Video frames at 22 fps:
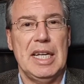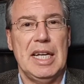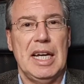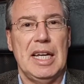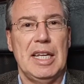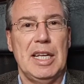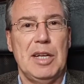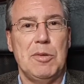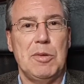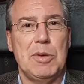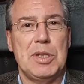
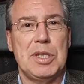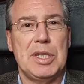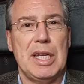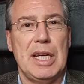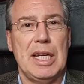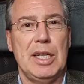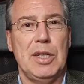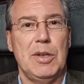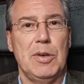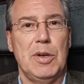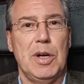And they would
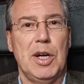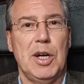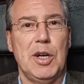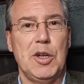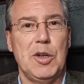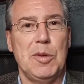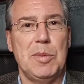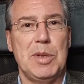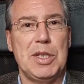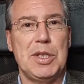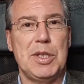say, your
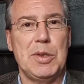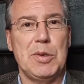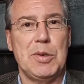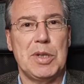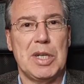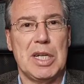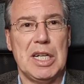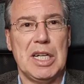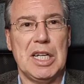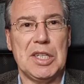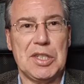home is your
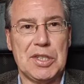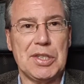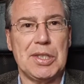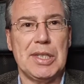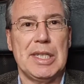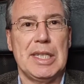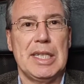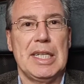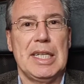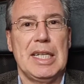castle.